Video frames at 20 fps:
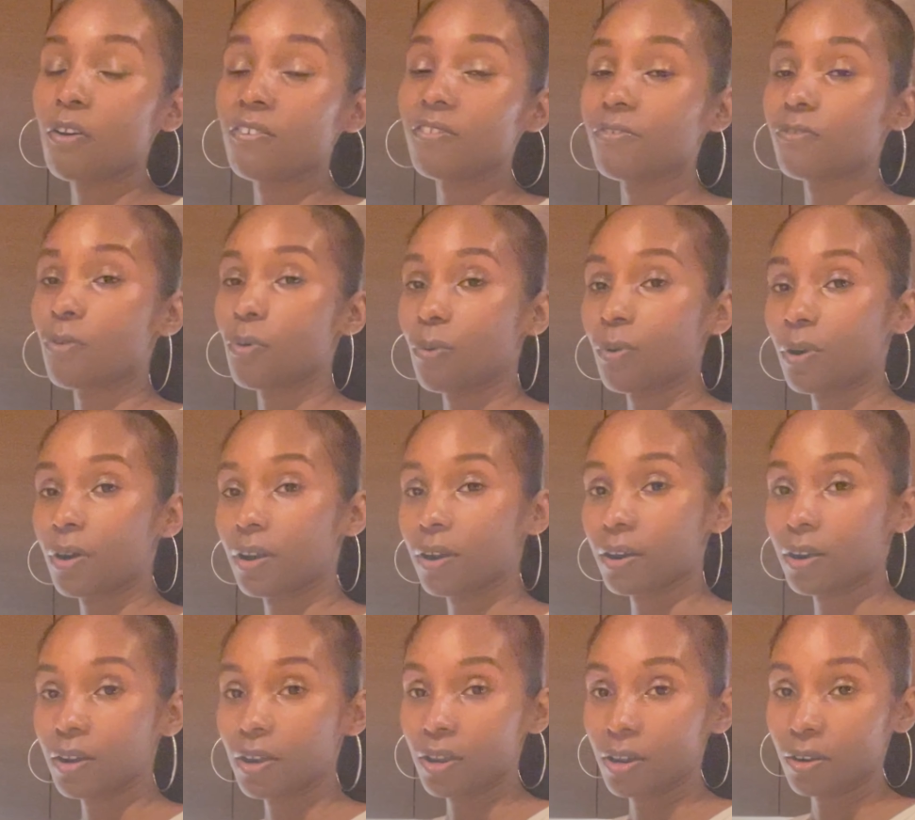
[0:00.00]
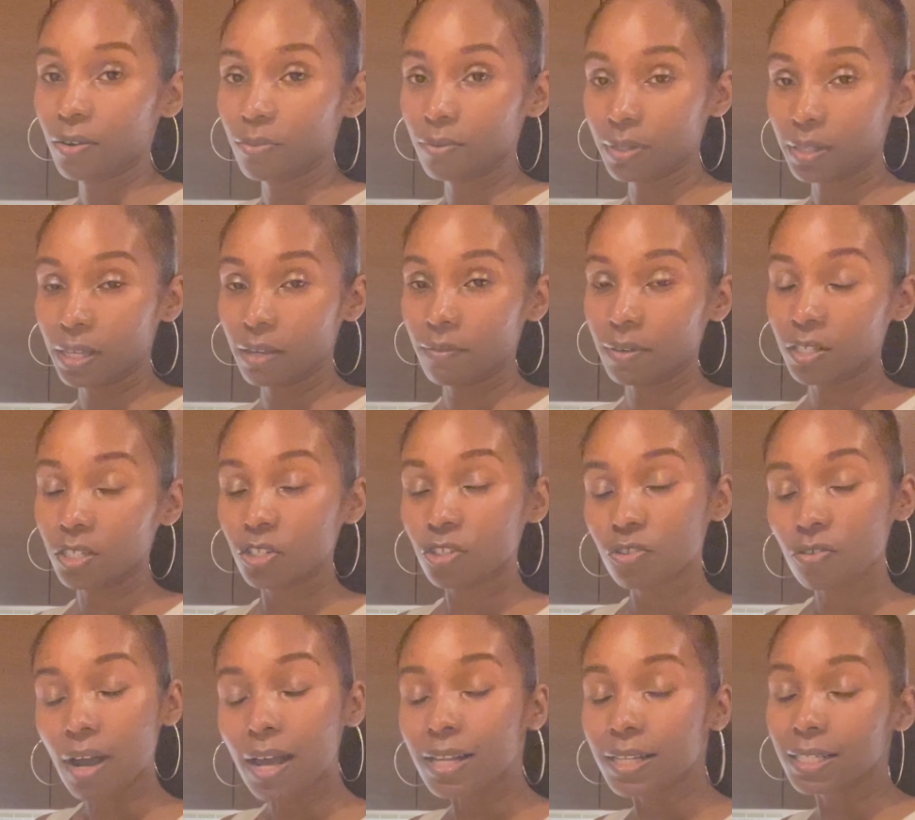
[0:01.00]
for relieving
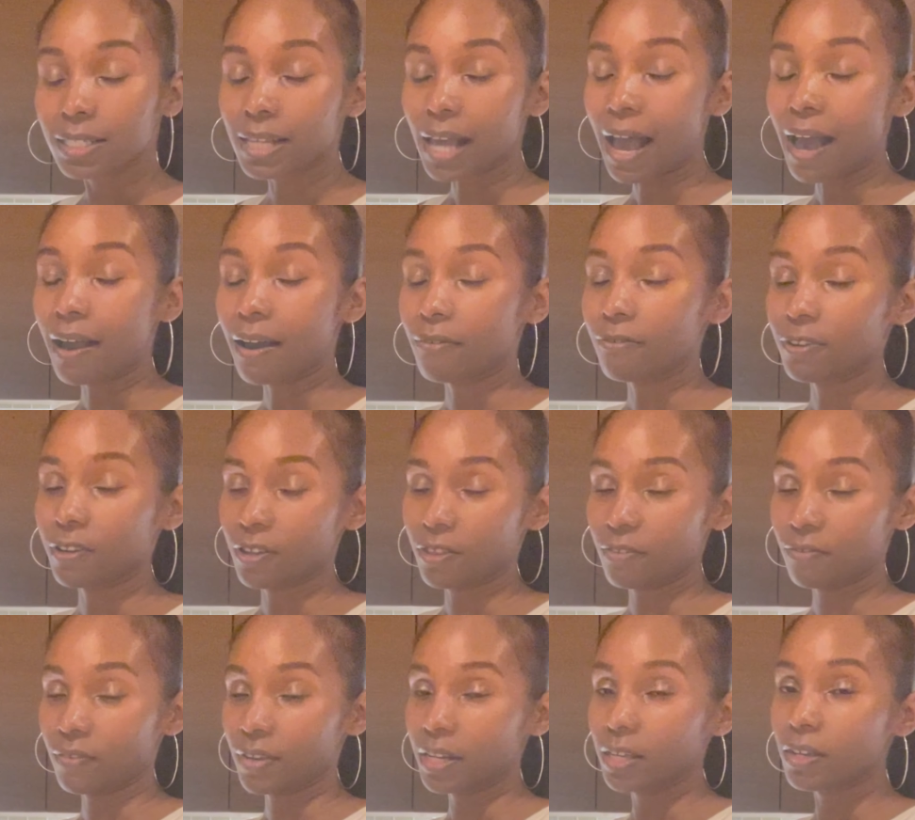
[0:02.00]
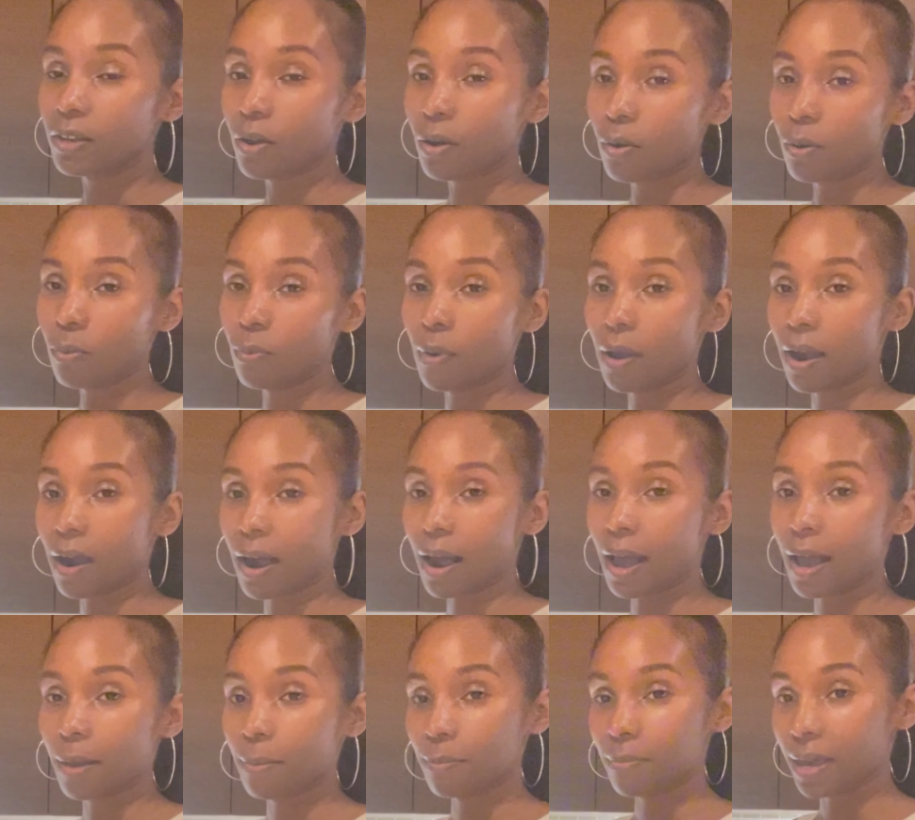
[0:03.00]
stress. I have another video where
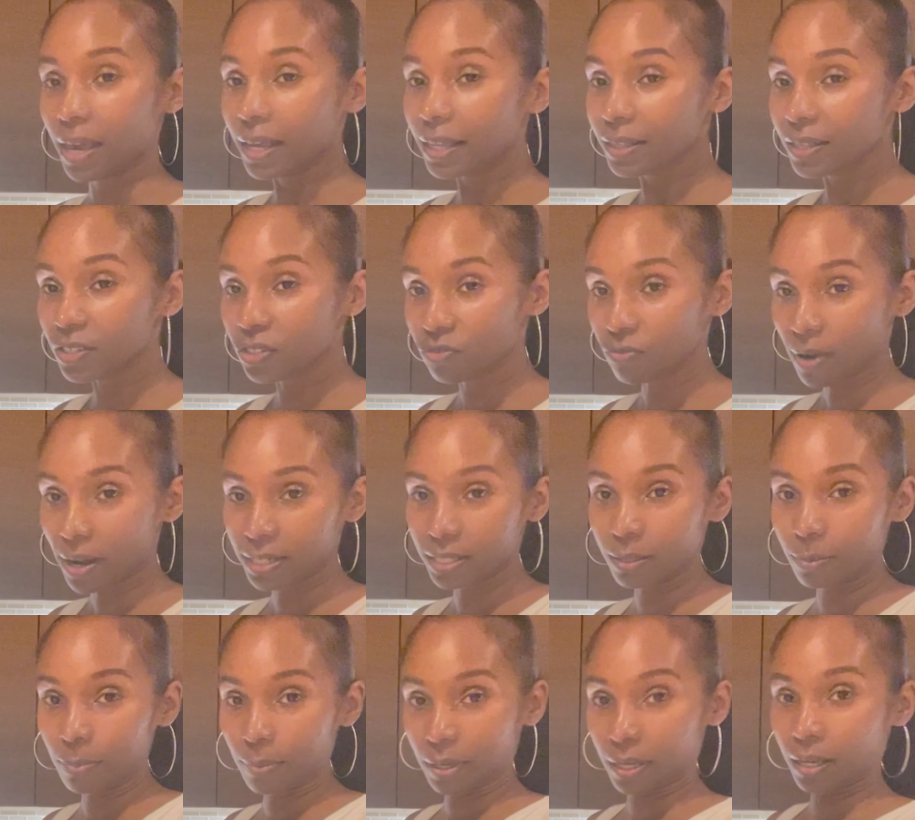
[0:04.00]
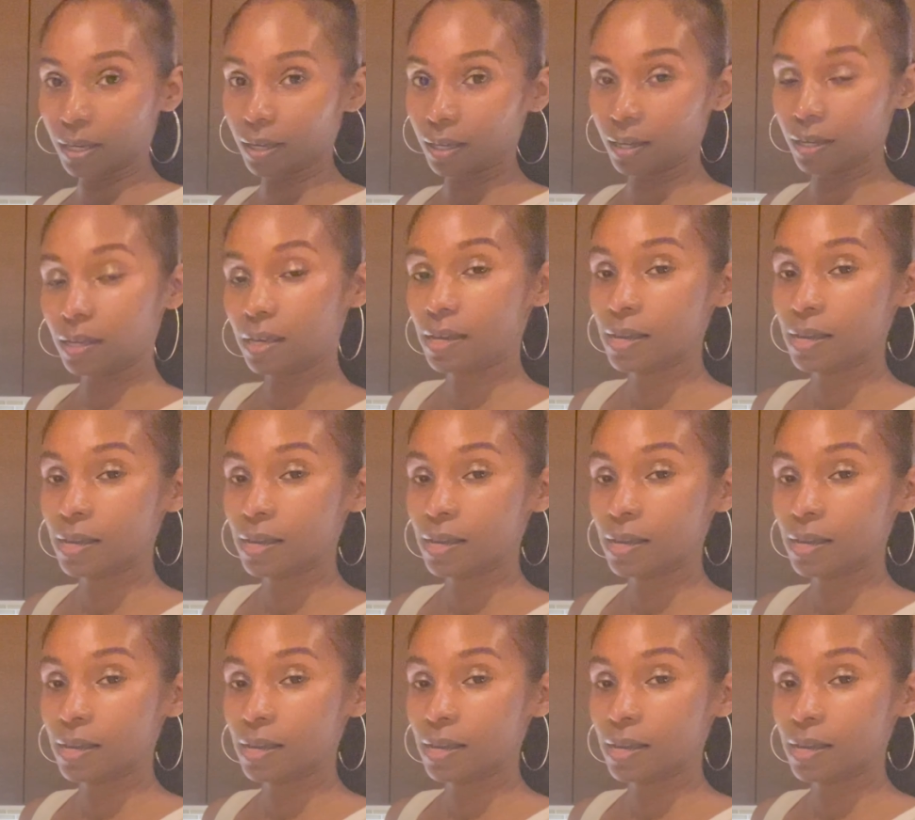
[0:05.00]
I made this recipe,